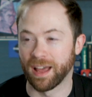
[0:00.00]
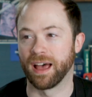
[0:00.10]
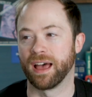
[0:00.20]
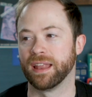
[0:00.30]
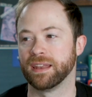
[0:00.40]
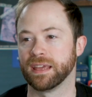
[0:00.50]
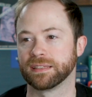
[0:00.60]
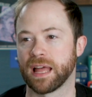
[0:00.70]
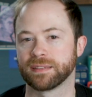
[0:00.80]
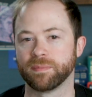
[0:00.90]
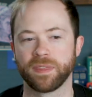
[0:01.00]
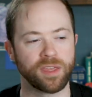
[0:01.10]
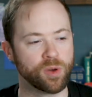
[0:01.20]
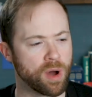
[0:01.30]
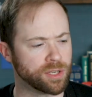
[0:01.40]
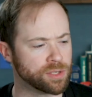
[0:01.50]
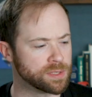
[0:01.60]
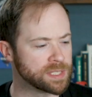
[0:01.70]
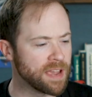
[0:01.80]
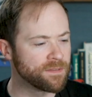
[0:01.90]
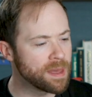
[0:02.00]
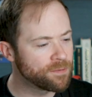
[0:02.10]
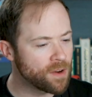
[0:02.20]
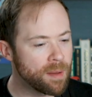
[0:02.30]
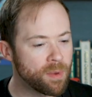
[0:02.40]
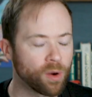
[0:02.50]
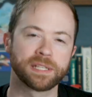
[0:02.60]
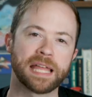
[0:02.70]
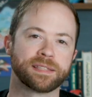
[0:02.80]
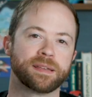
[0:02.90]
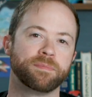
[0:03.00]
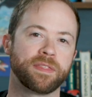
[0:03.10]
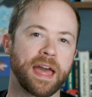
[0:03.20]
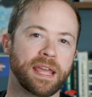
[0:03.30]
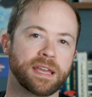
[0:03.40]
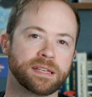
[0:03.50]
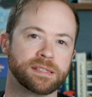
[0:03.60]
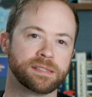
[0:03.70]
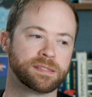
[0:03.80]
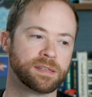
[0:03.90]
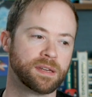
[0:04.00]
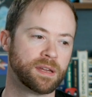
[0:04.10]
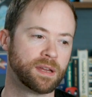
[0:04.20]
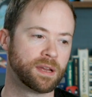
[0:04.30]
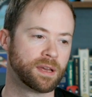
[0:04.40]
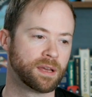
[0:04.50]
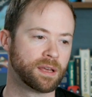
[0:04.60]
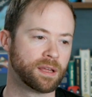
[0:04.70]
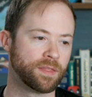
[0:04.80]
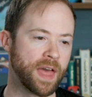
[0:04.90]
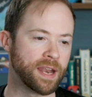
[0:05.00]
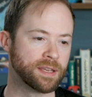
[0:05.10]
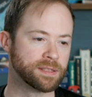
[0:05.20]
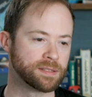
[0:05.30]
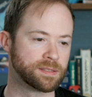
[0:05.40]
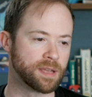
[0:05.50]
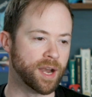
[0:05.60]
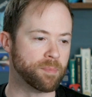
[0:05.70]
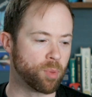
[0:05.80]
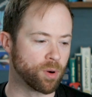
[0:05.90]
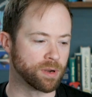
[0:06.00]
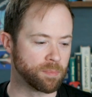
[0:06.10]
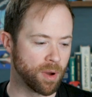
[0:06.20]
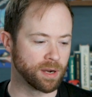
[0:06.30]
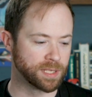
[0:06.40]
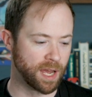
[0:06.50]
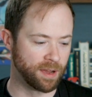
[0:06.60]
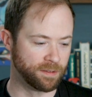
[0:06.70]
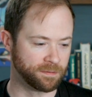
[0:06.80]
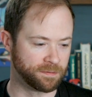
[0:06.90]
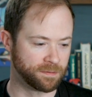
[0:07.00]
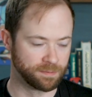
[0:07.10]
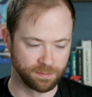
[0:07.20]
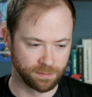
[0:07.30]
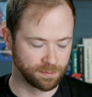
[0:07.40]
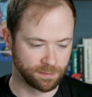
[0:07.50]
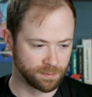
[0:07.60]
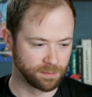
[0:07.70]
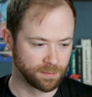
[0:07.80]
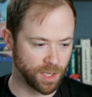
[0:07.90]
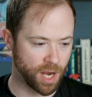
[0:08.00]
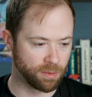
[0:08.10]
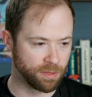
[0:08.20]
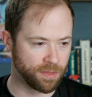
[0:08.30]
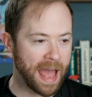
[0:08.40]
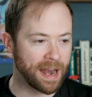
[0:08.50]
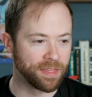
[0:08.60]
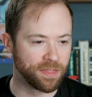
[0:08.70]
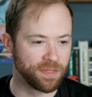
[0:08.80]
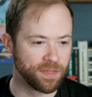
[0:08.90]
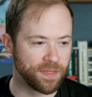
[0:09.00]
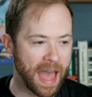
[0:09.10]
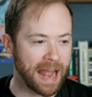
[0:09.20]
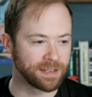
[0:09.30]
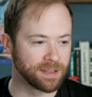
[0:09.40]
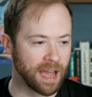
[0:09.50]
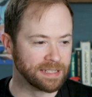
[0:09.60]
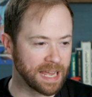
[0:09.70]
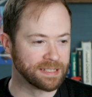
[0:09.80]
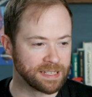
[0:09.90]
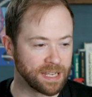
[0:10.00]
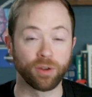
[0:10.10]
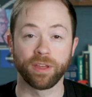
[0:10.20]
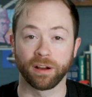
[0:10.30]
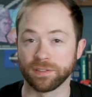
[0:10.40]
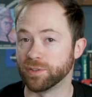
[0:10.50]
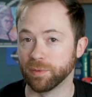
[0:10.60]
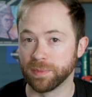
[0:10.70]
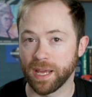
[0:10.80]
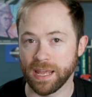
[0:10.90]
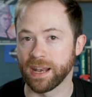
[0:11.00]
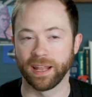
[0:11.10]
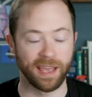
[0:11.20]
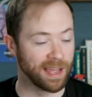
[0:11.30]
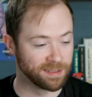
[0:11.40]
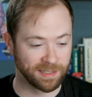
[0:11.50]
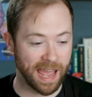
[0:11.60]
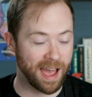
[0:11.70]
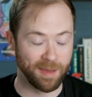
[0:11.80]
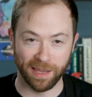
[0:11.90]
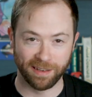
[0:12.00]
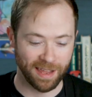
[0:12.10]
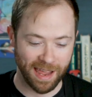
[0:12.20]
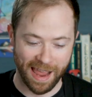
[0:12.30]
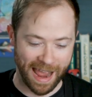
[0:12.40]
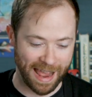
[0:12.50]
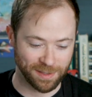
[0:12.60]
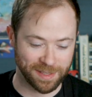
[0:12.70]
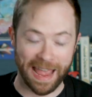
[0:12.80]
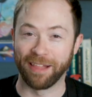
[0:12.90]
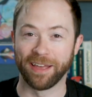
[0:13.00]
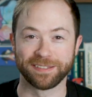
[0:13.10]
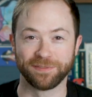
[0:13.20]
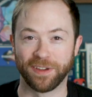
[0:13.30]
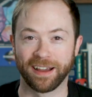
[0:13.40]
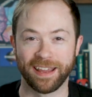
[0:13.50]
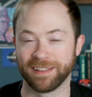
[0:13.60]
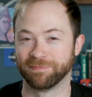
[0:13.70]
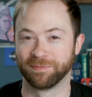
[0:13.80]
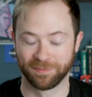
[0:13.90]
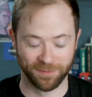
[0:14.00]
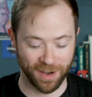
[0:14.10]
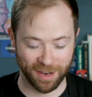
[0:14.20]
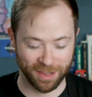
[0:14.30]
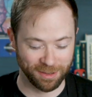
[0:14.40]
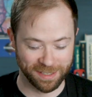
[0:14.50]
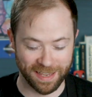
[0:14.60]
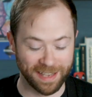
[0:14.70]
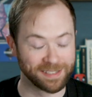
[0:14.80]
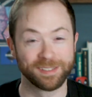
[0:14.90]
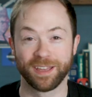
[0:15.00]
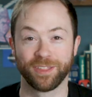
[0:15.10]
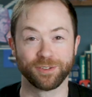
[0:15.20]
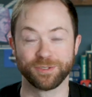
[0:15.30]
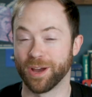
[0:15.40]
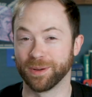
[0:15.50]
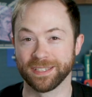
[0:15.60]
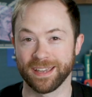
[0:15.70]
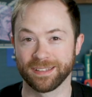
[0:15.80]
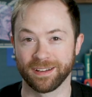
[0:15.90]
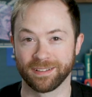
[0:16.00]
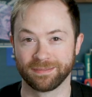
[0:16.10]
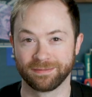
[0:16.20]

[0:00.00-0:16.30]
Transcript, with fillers: Uh, and is that something that you want to save them from or is that something that is that is an important part of you know that that identity or their assumed identity and yeah i mean as alice very very clearly says there's no easy answer